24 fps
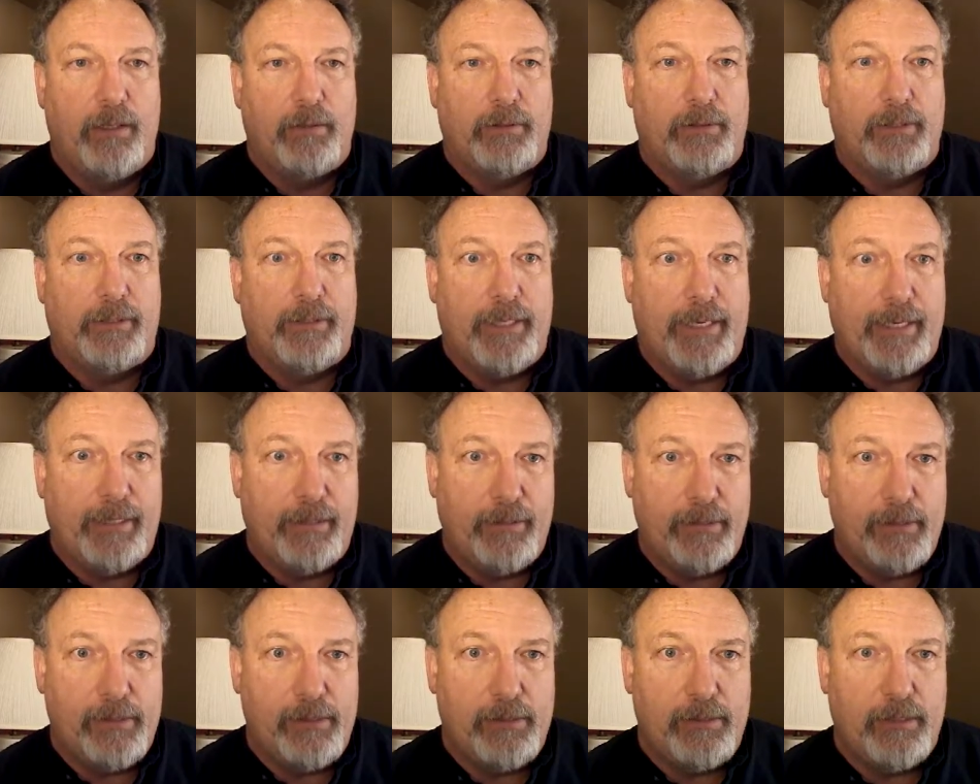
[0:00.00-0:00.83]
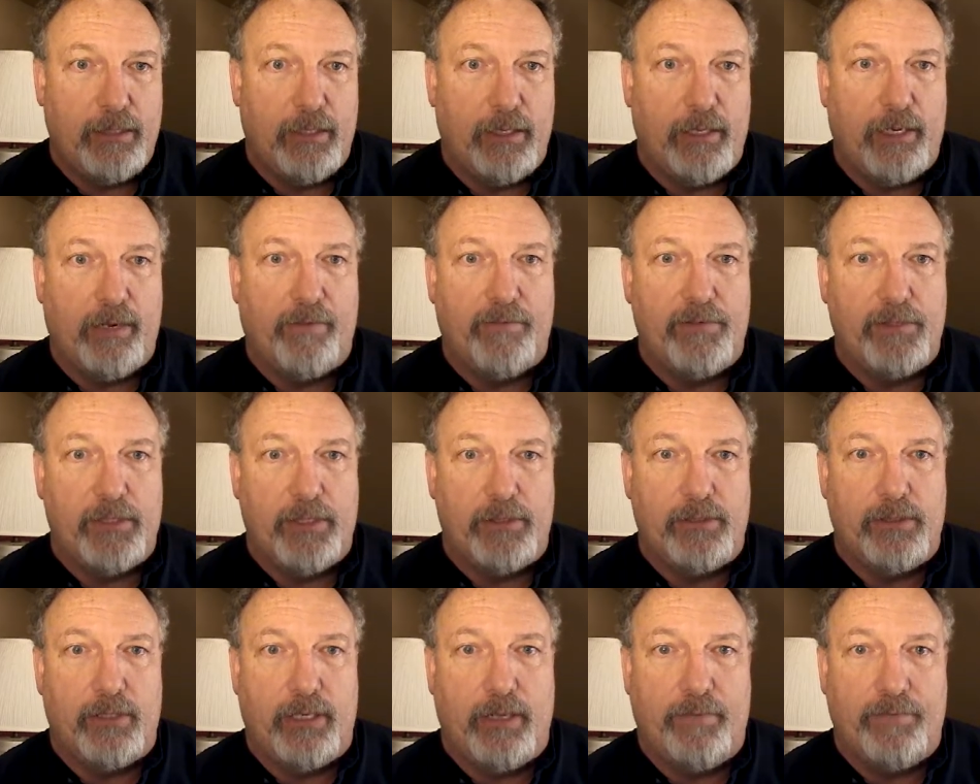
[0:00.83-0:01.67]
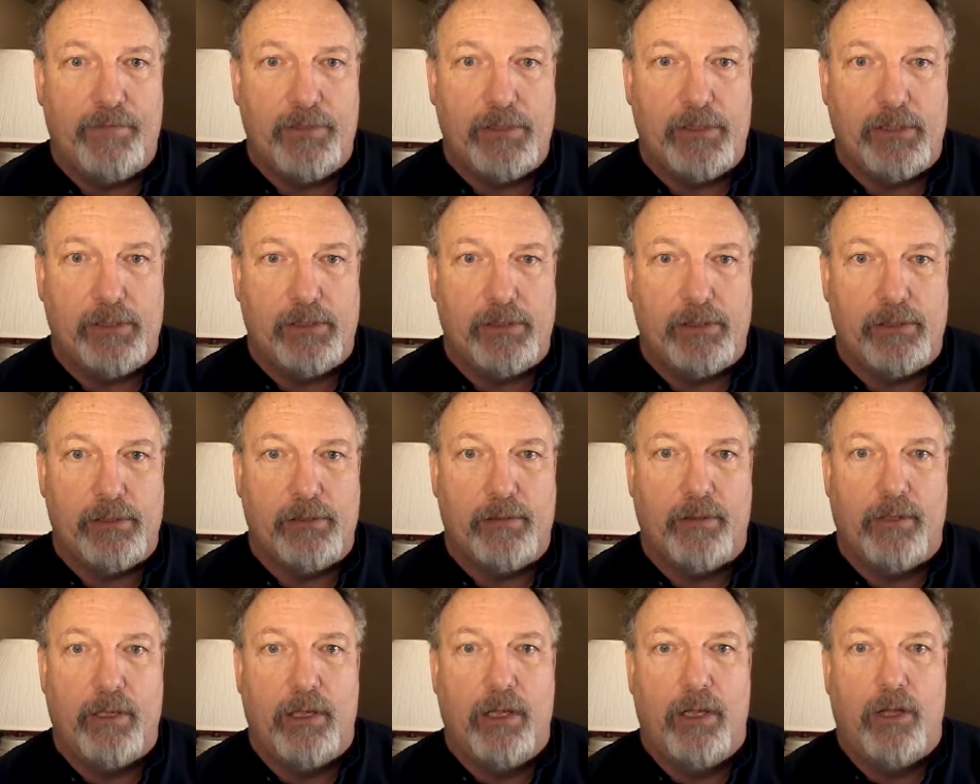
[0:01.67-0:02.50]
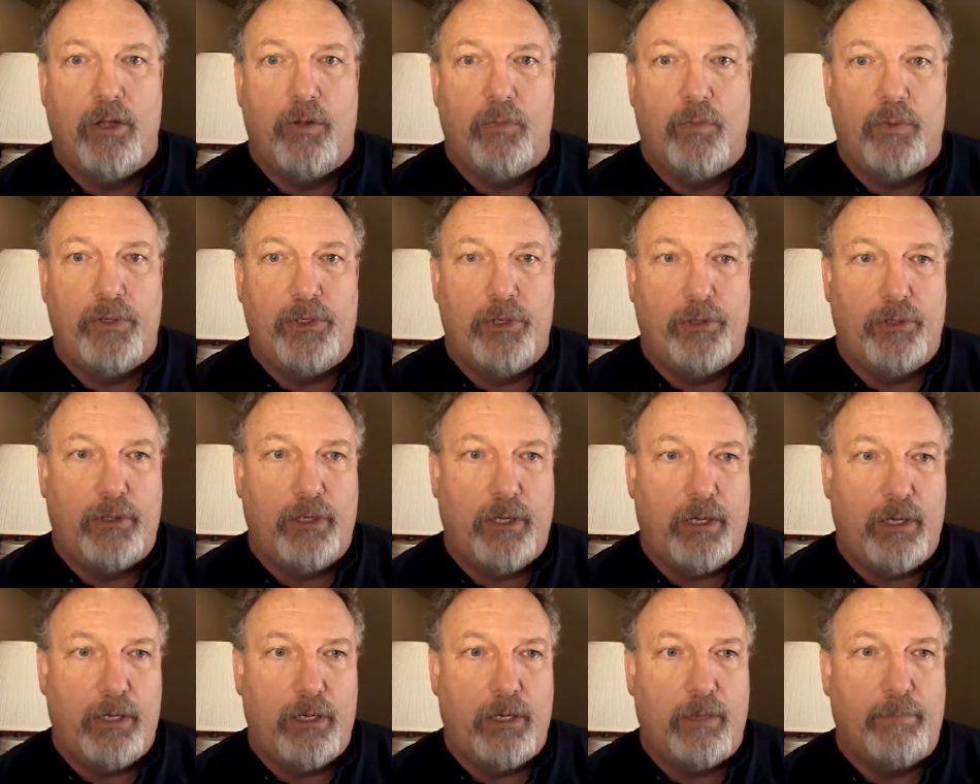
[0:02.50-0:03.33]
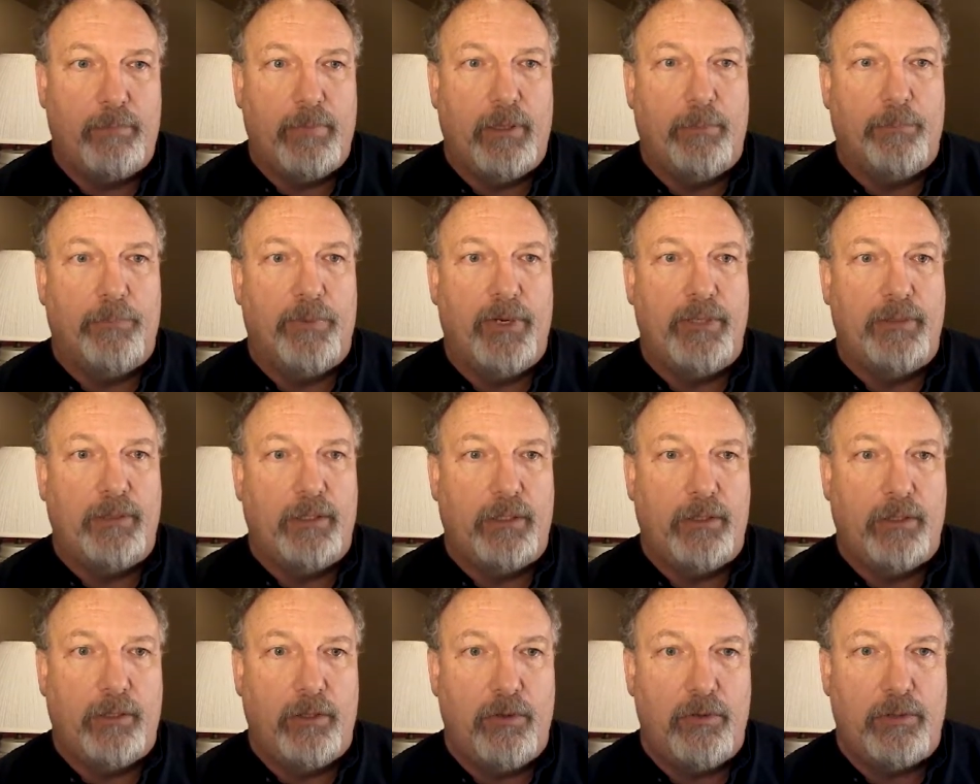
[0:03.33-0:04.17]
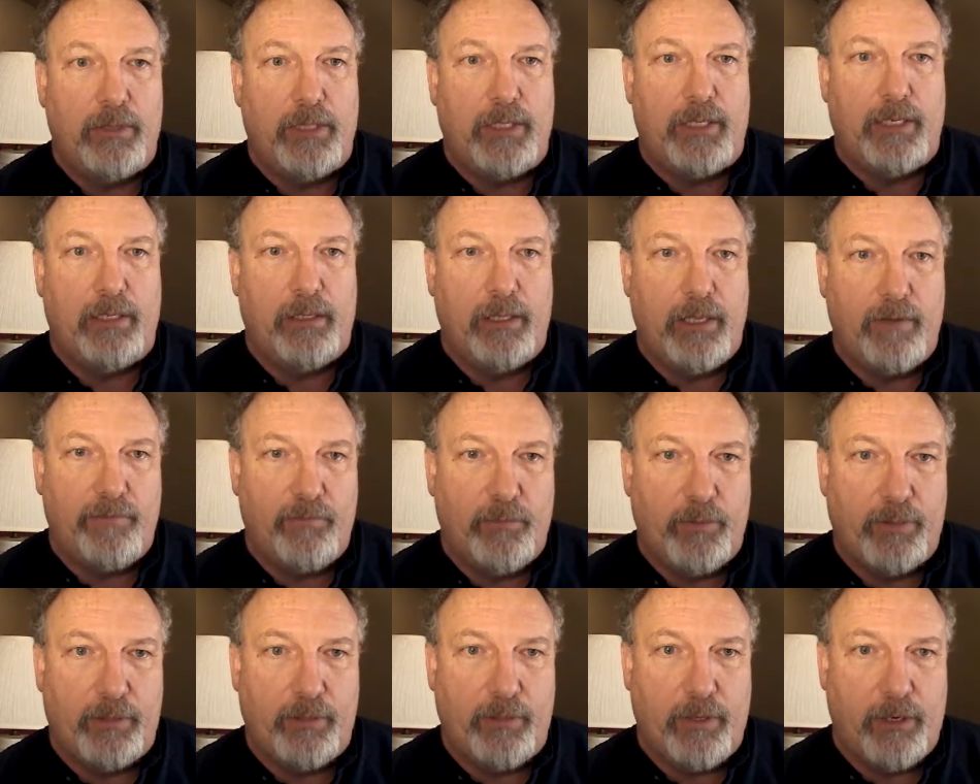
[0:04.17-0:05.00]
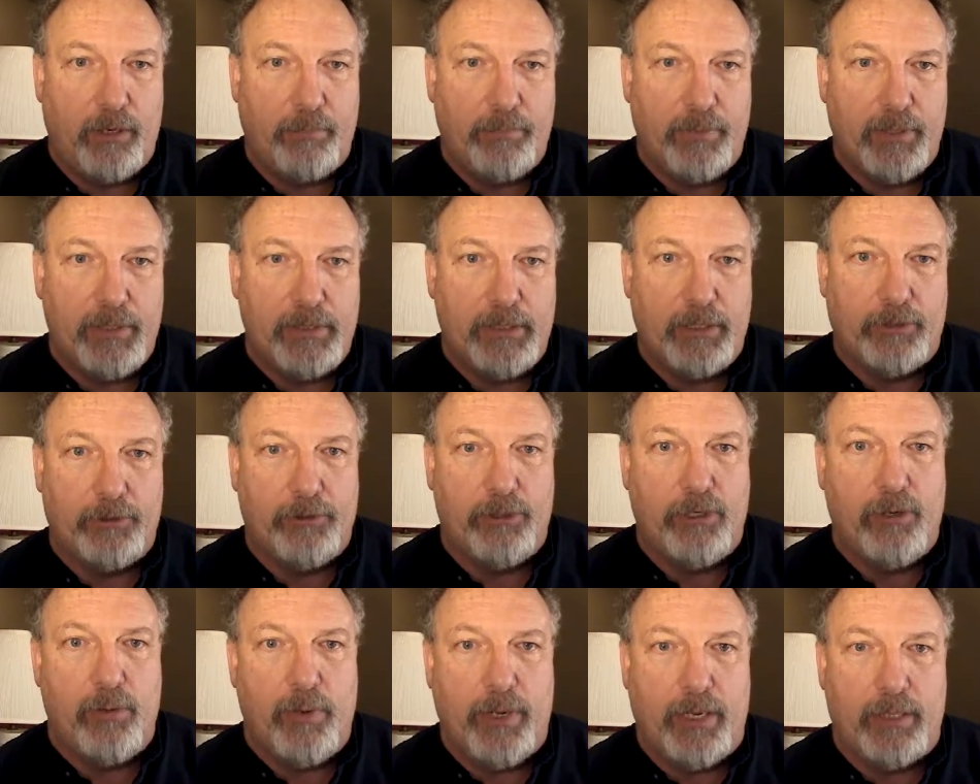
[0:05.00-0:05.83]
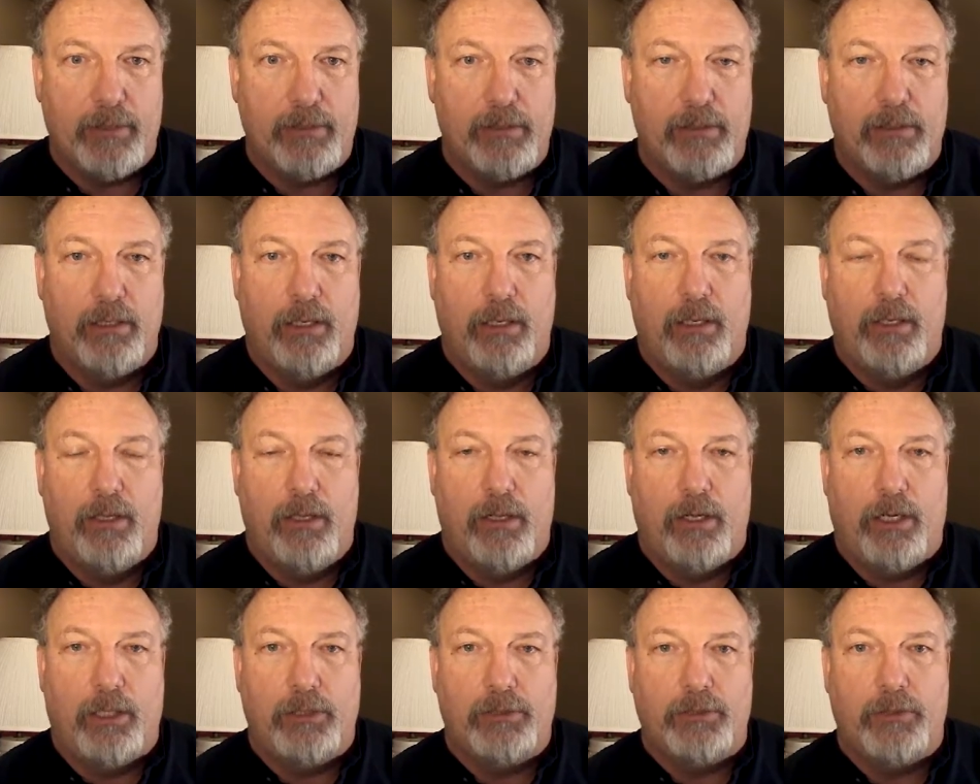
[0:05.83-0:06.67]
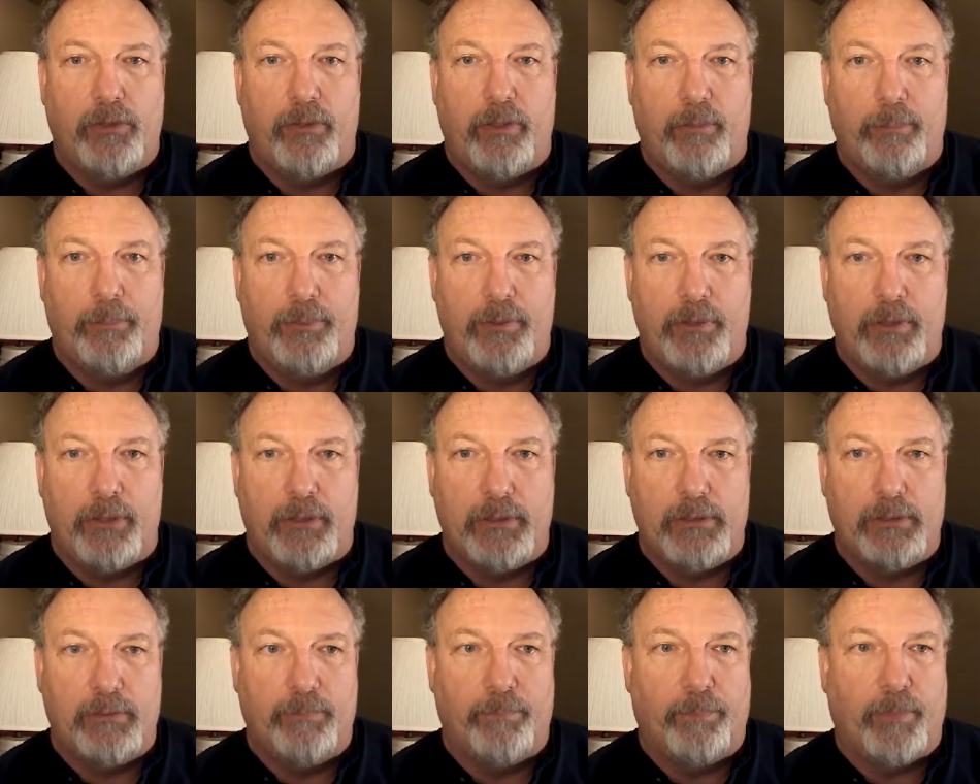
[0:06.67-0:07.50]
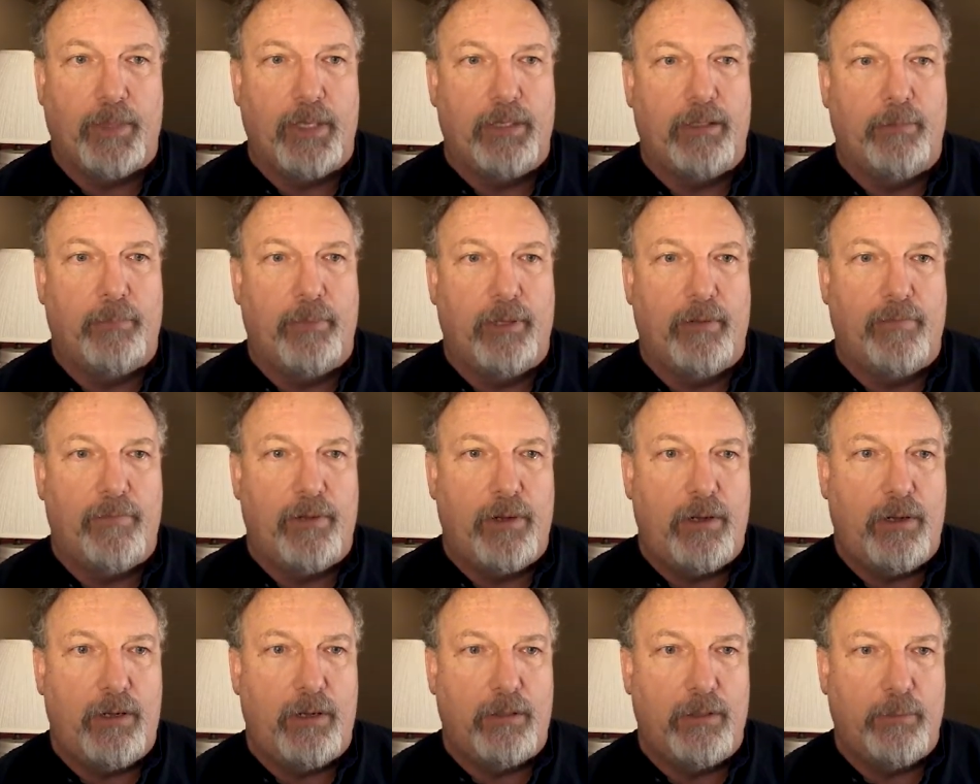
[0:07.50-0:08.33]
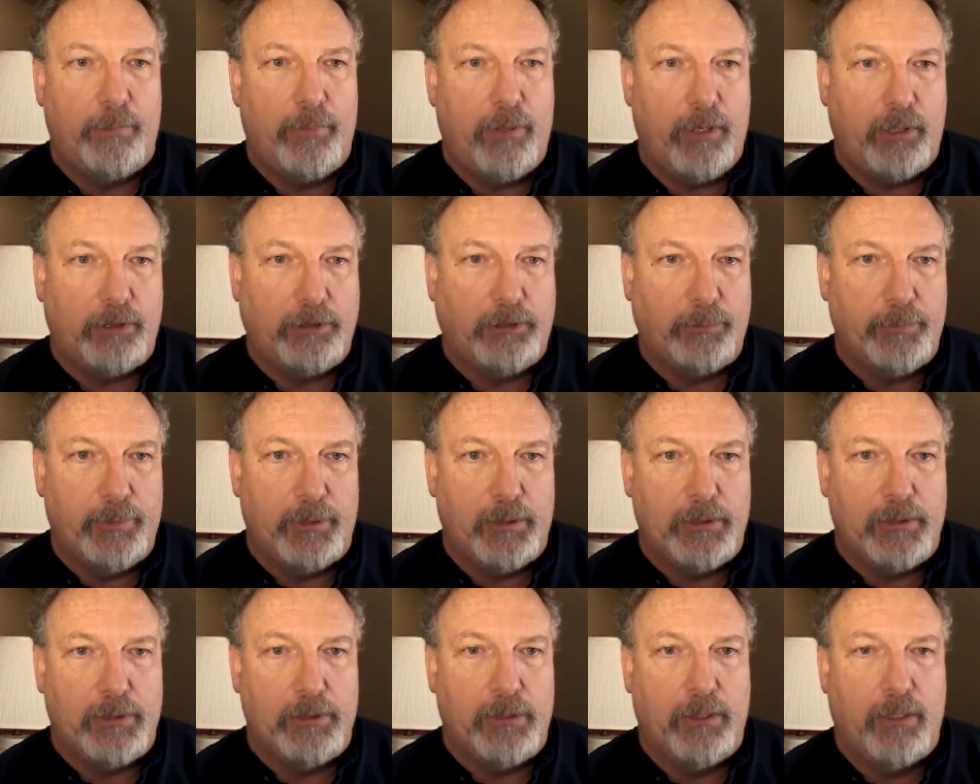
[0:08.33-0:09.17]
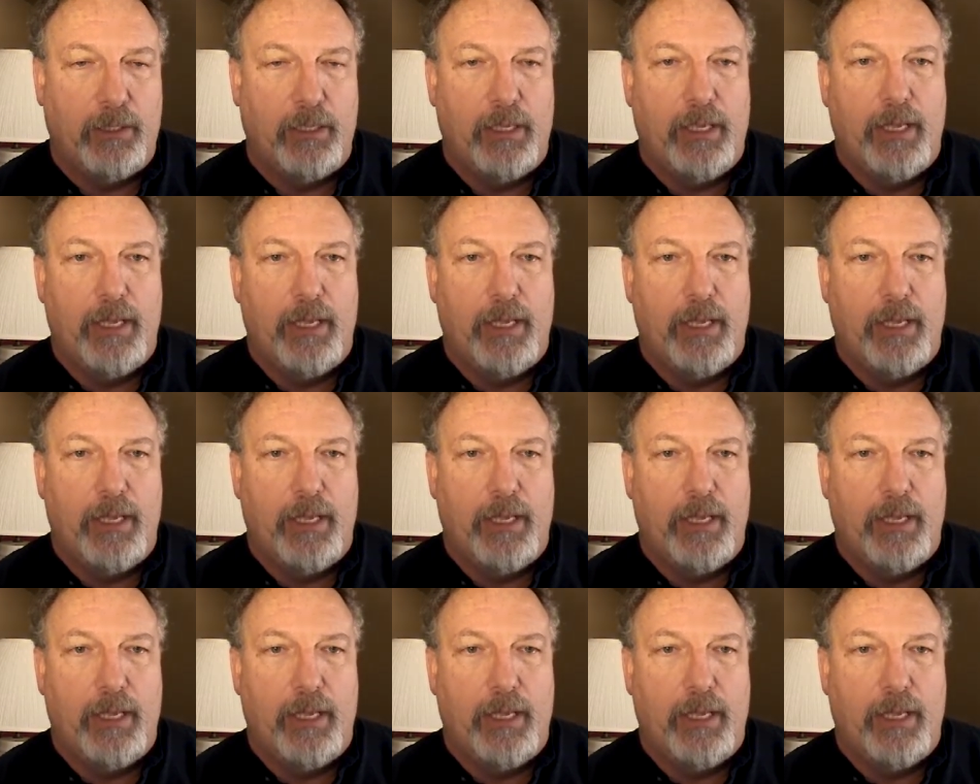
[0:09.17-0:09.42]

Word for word: Tychicus I have sent to Ephesus. When you come, bring the cloak that I left with Carpus at Troas, also the books, and above all the parchments.